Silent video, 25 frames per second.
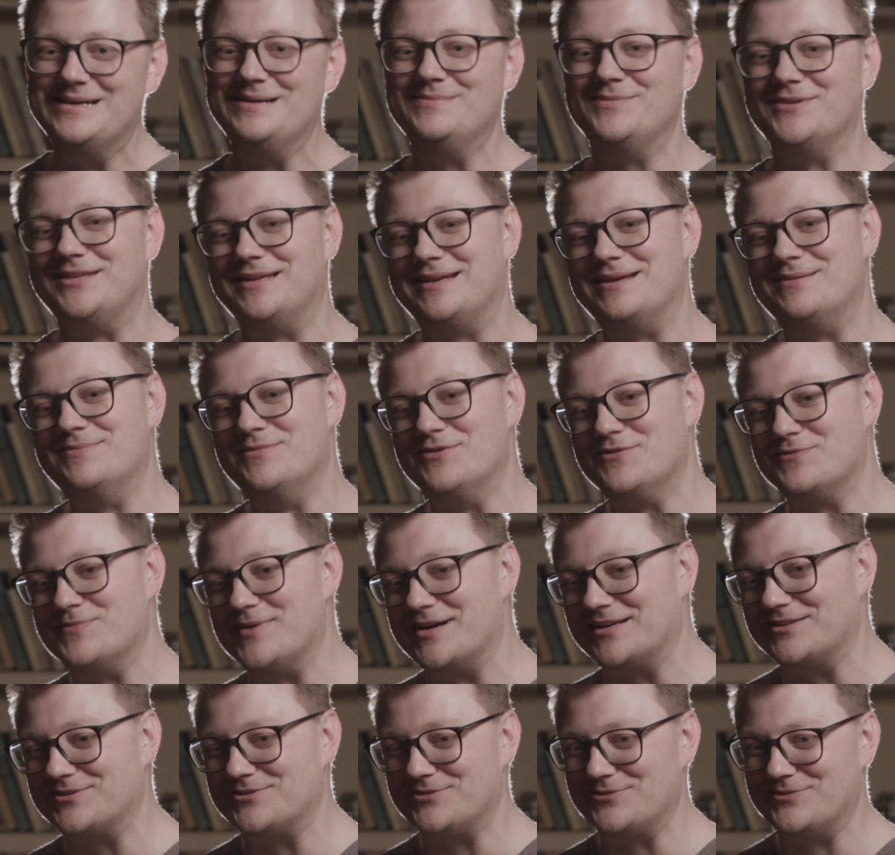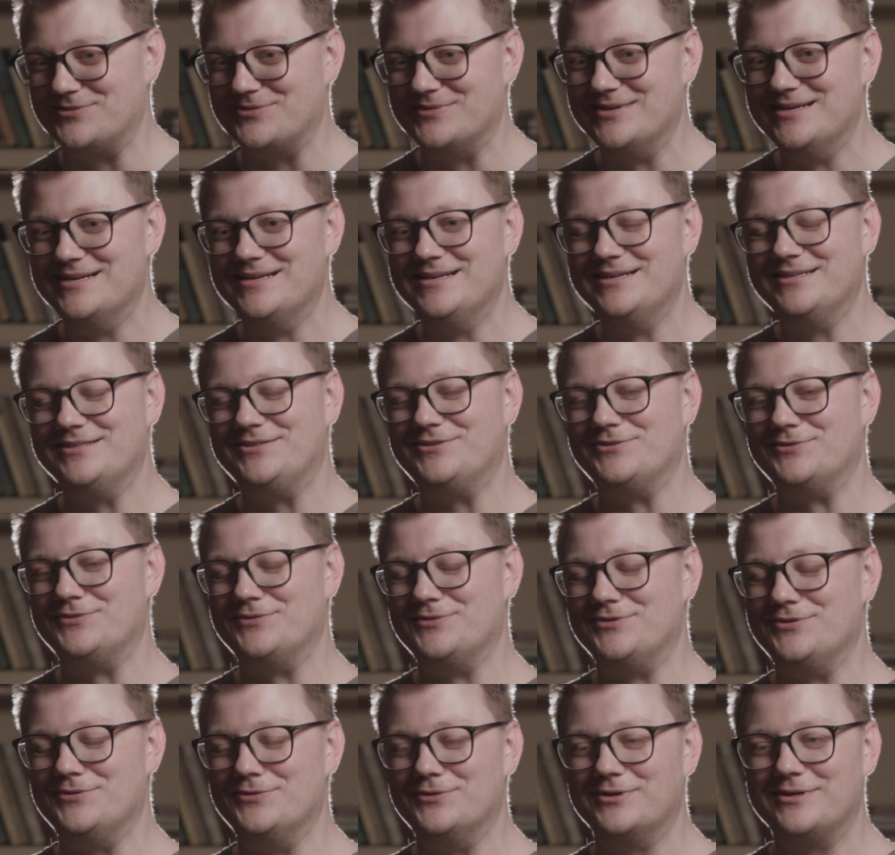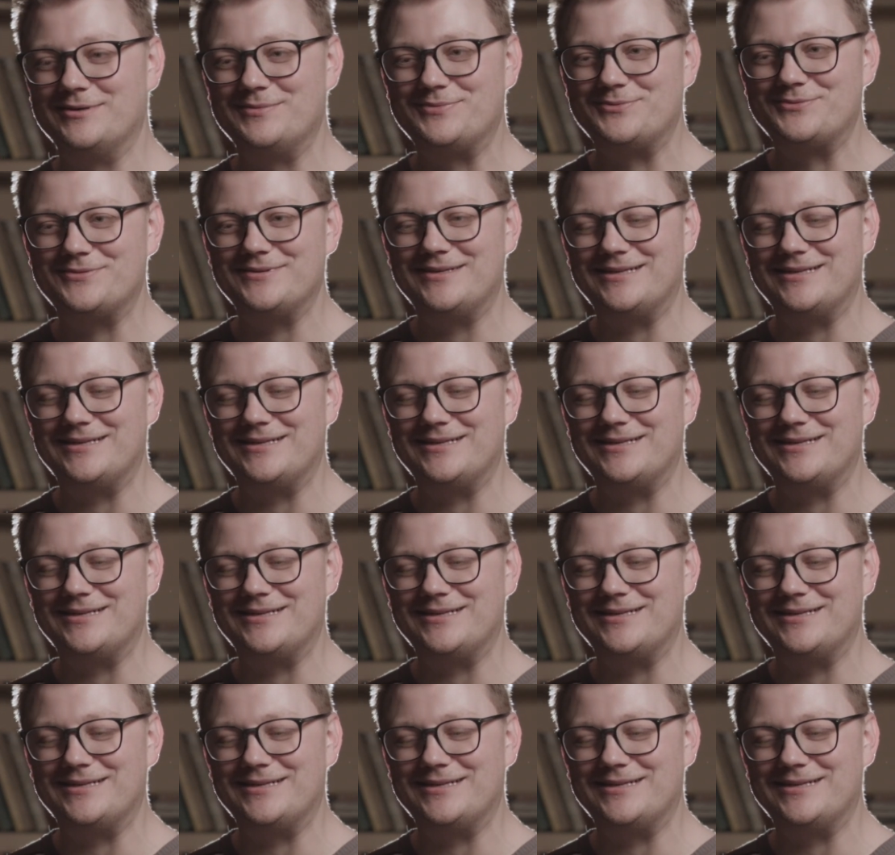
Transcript: But then I moved back to Europe.